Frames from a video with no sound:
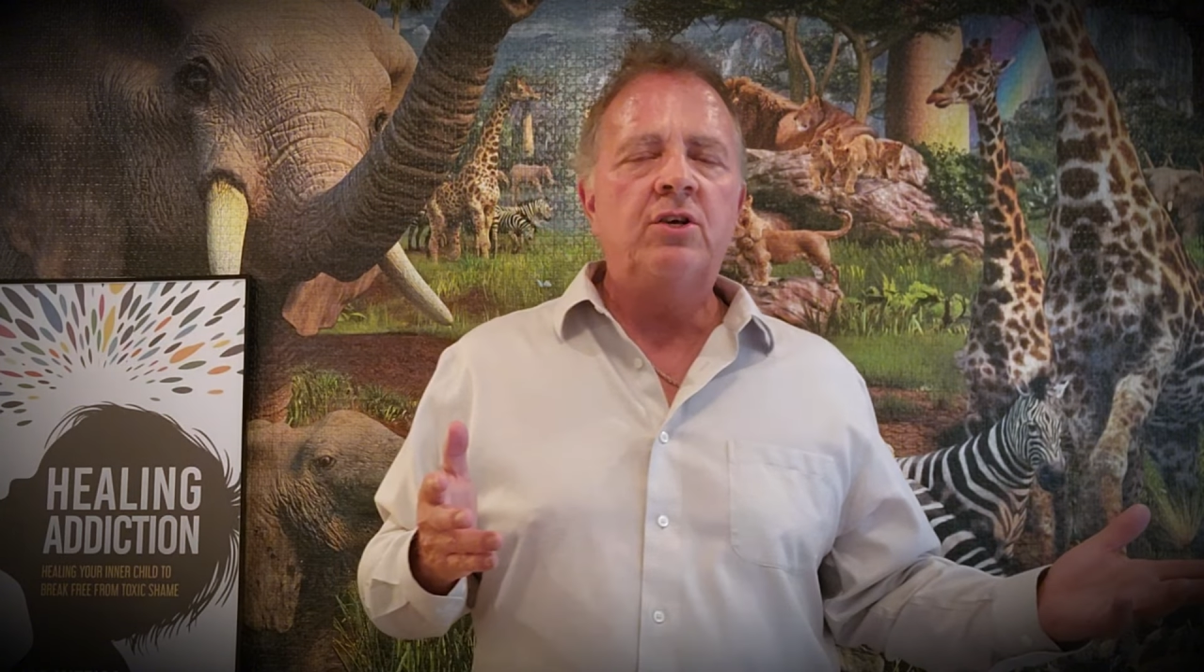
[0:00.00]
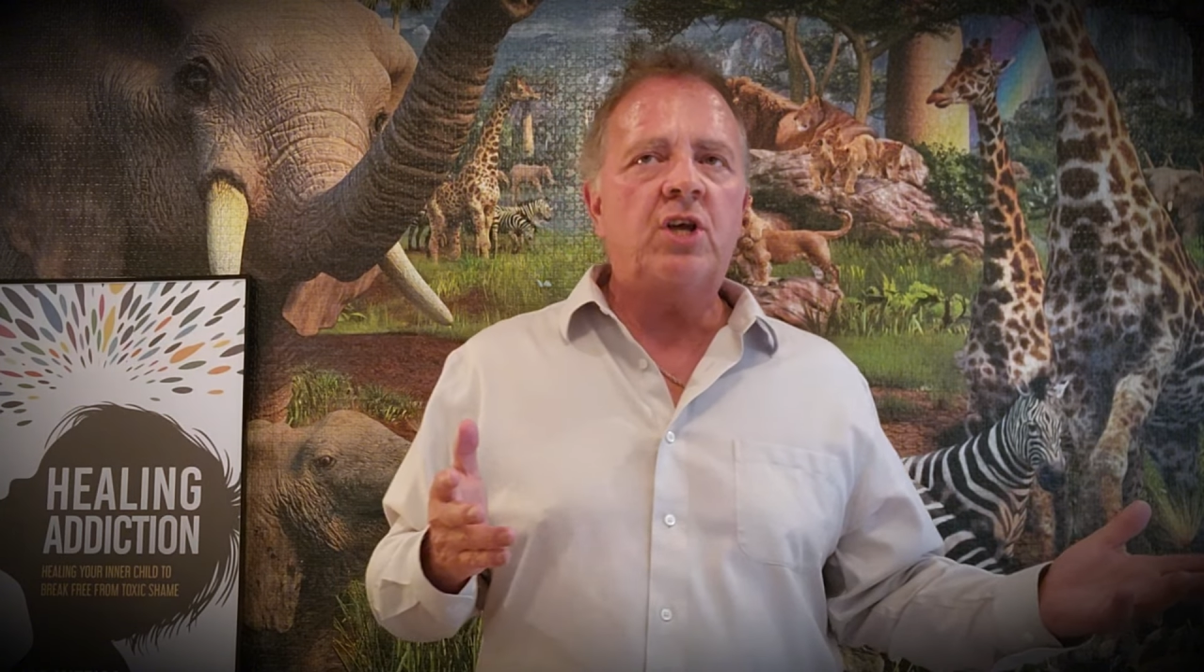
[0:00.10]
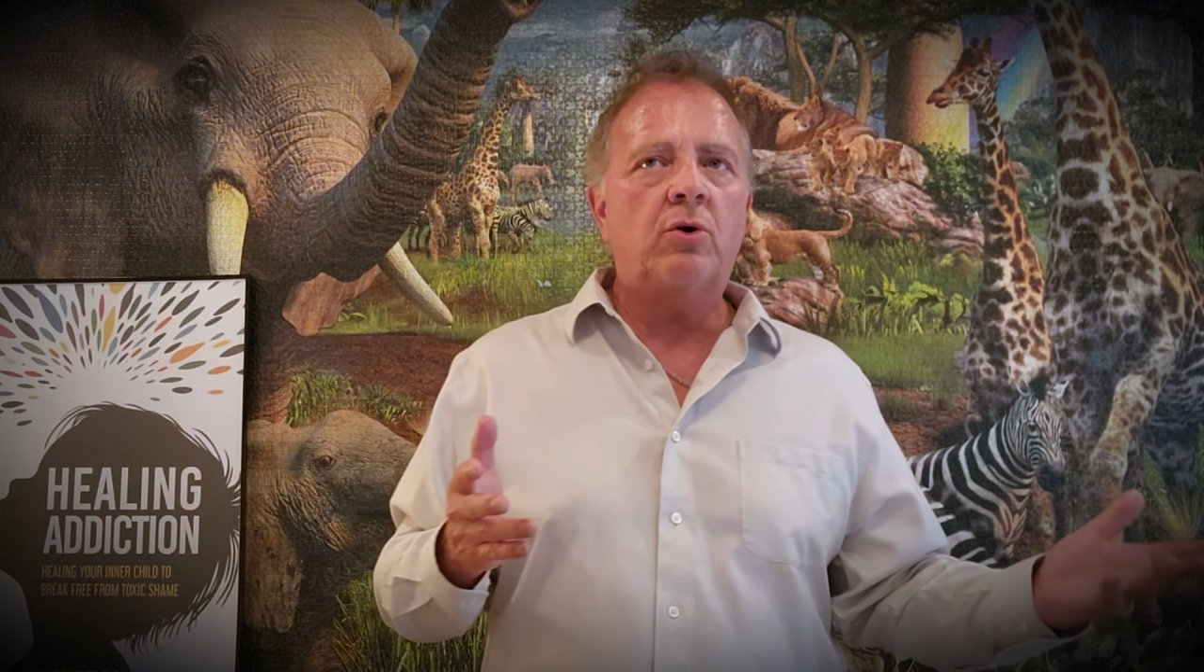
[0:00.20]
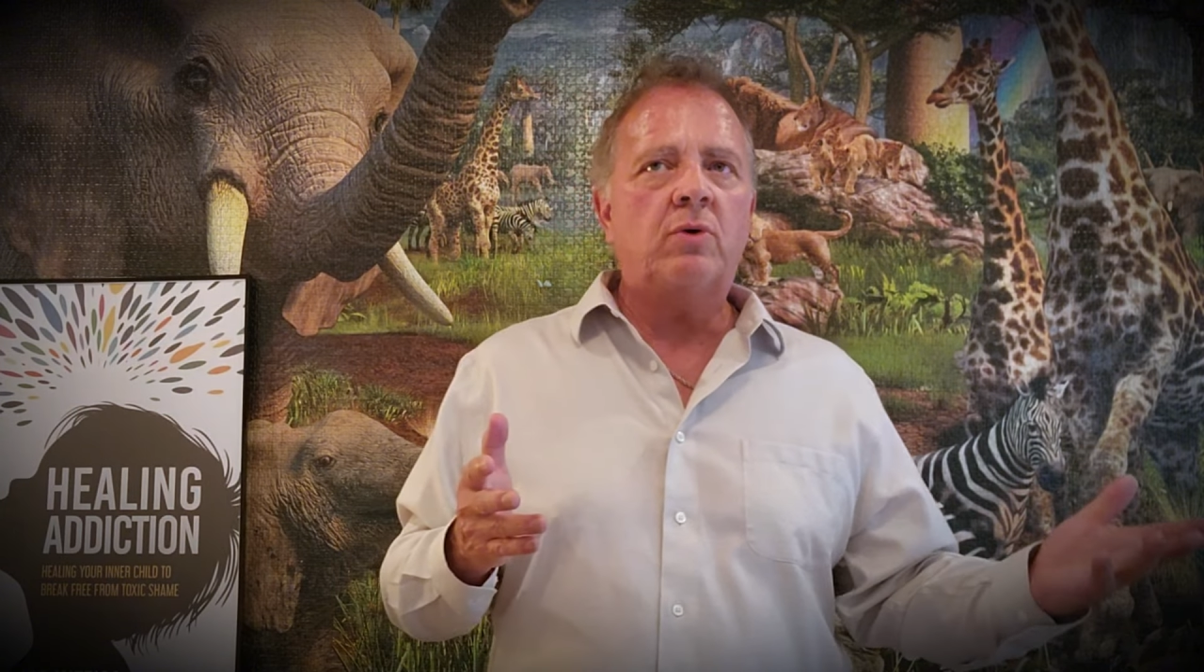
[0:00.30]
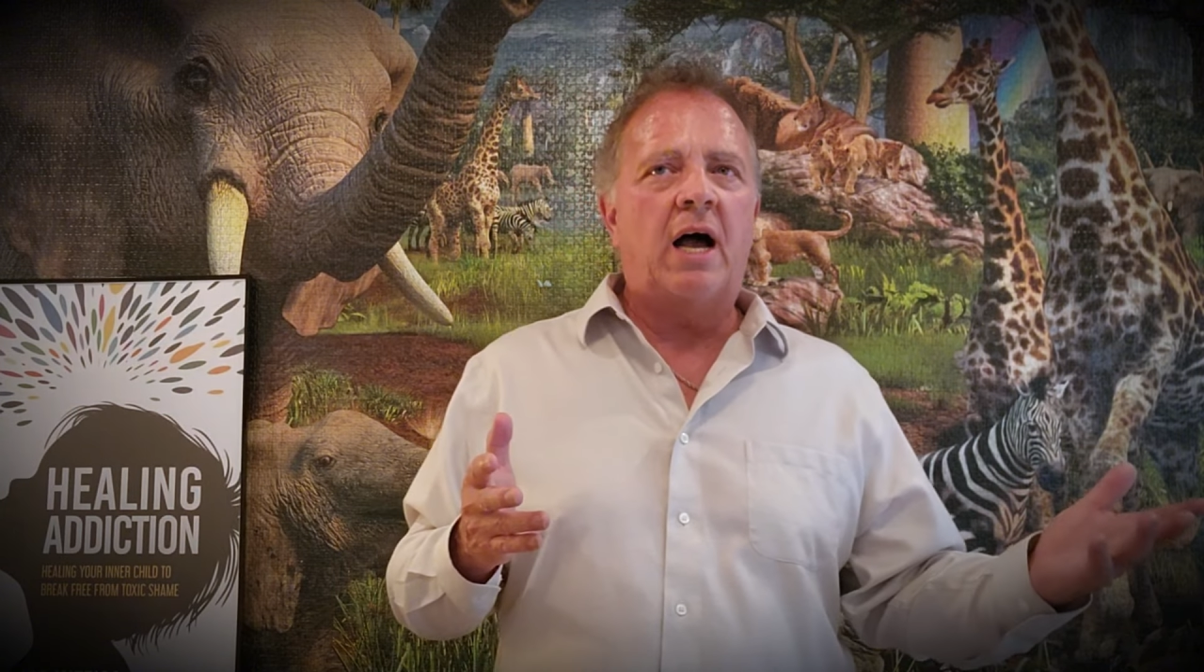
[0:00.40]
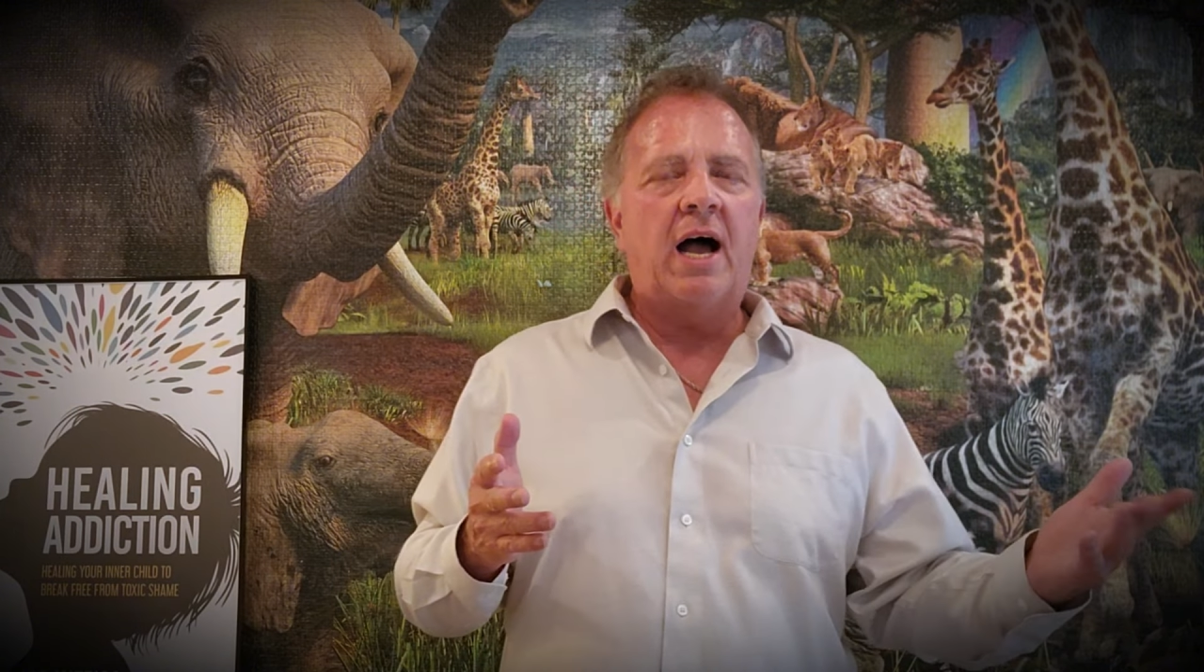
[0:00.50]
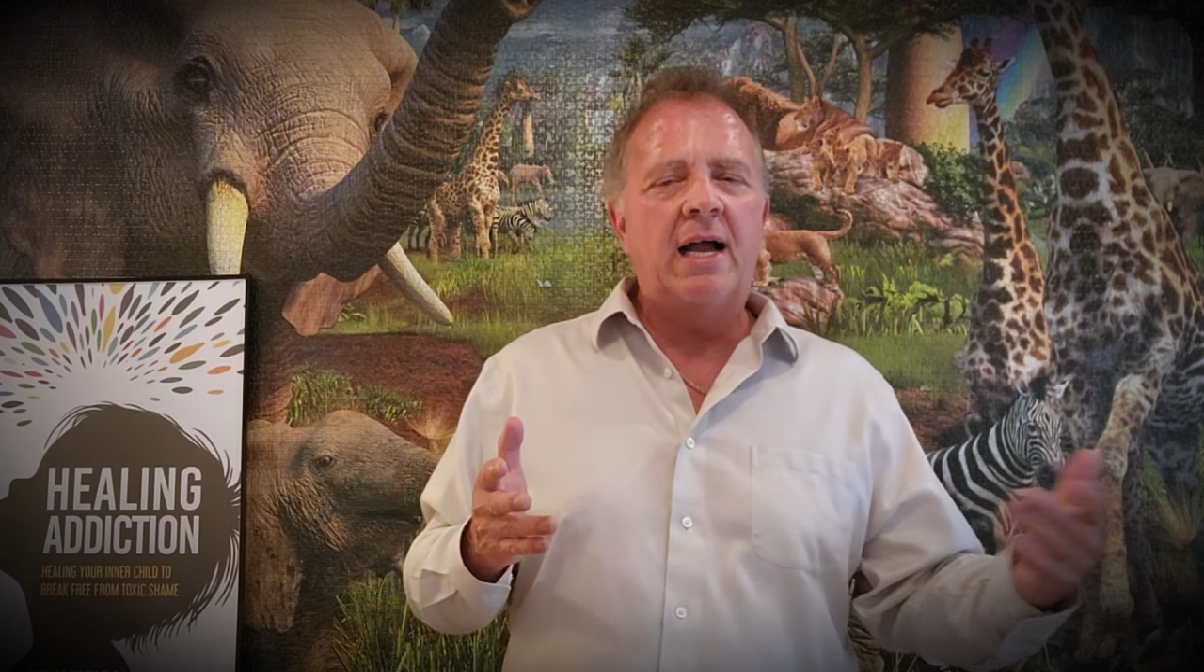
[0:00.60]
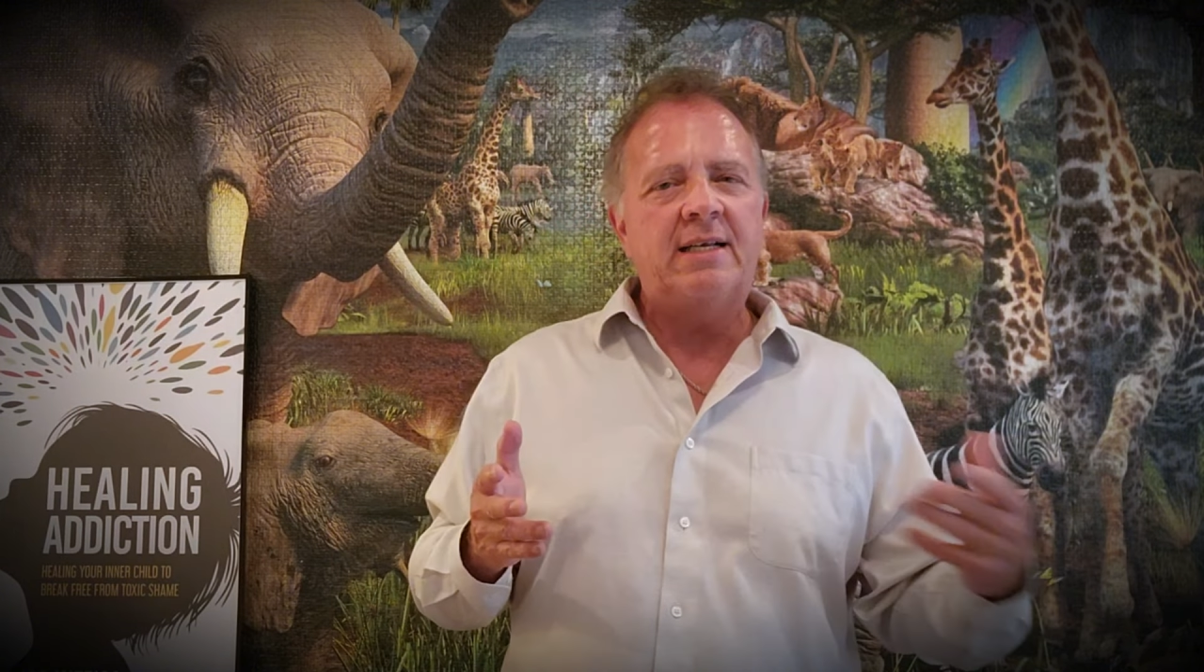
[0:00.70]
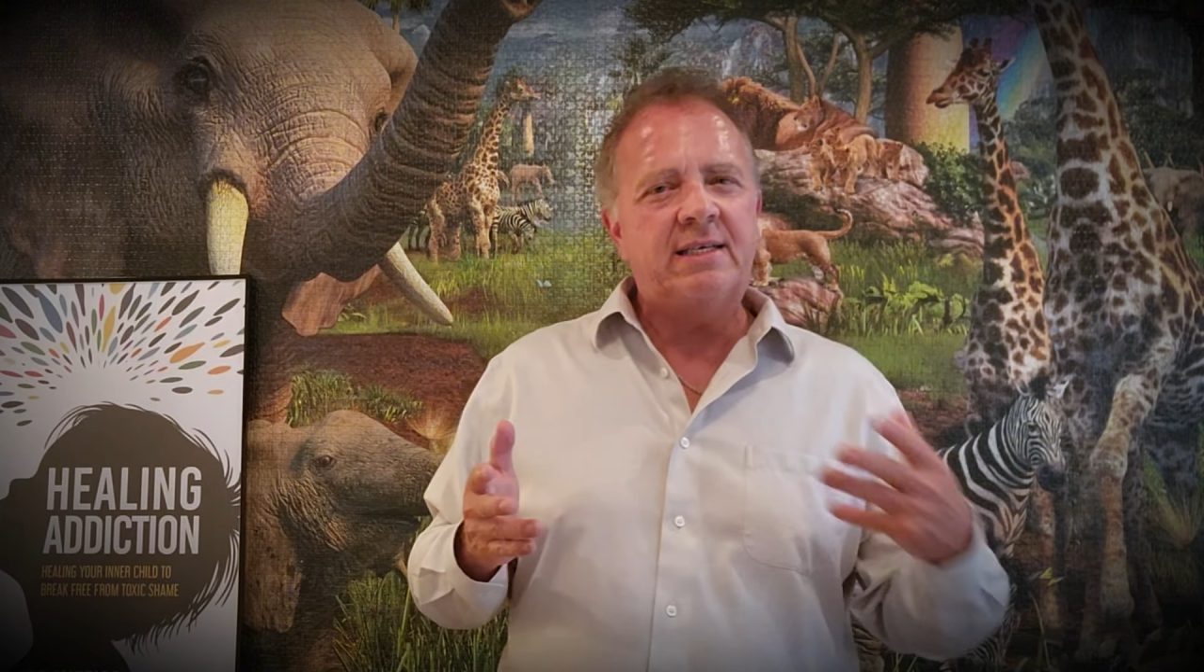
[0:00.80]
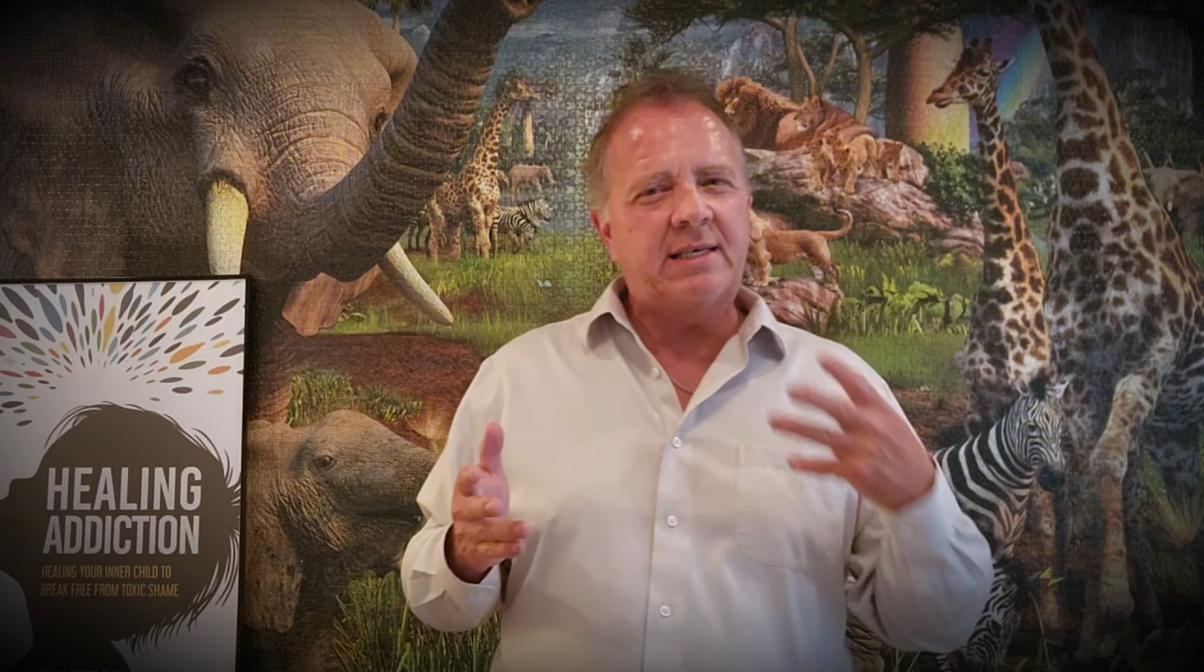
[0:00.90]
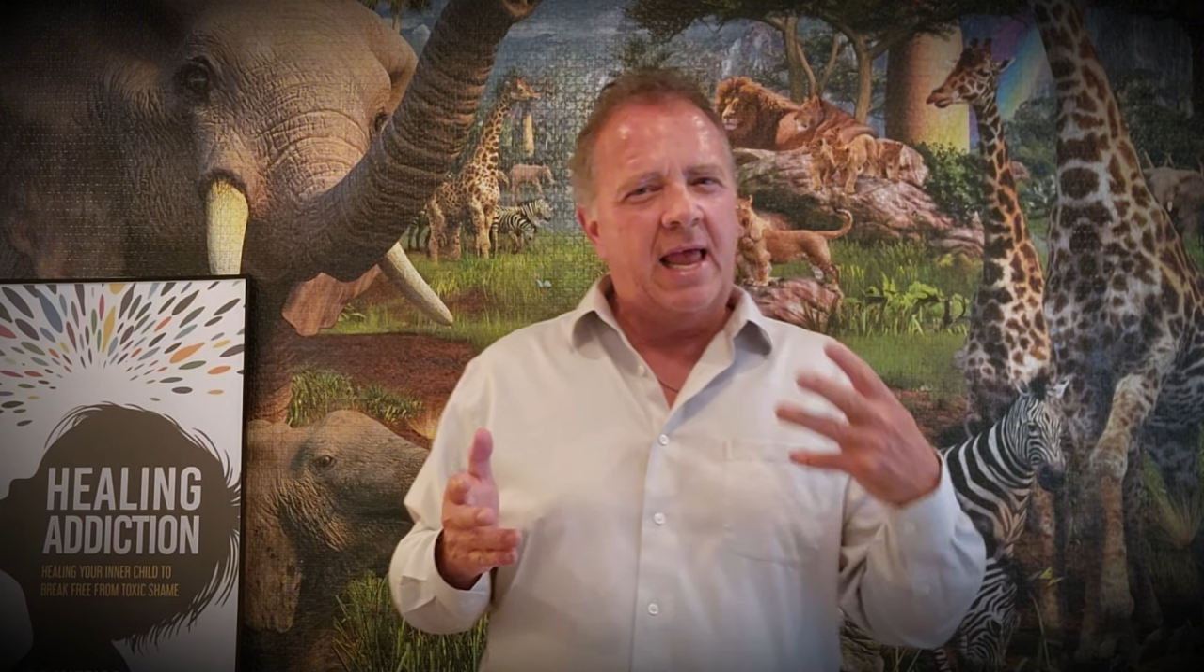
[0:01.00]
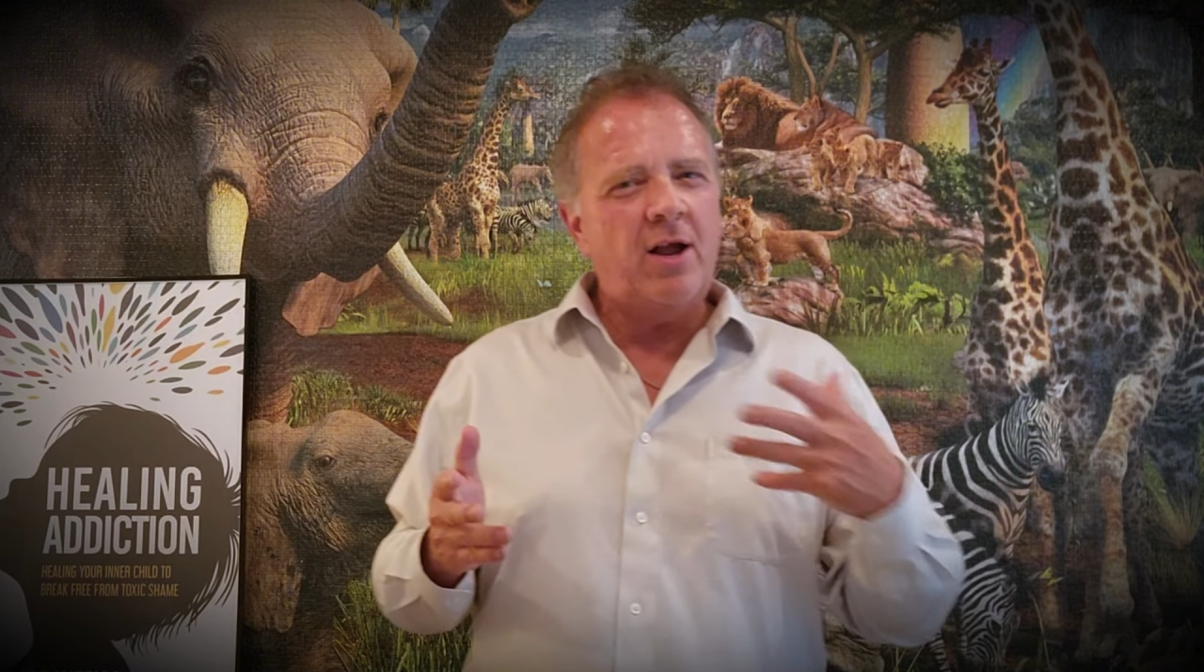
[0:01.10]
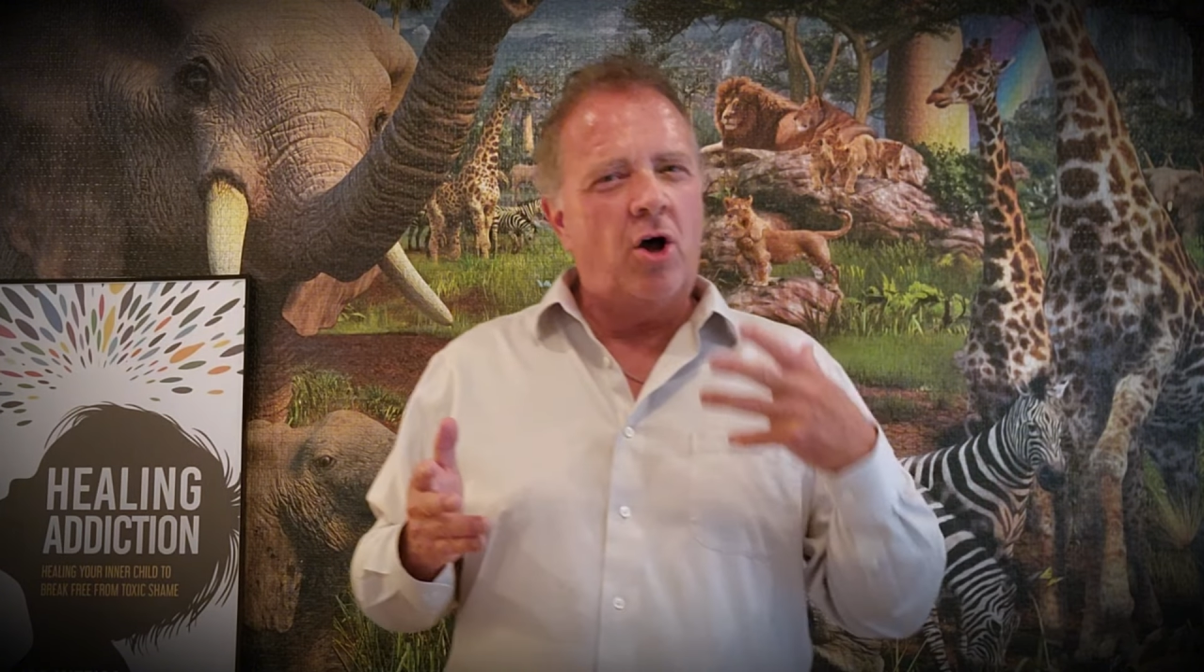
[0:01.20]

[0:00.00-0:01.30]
So I say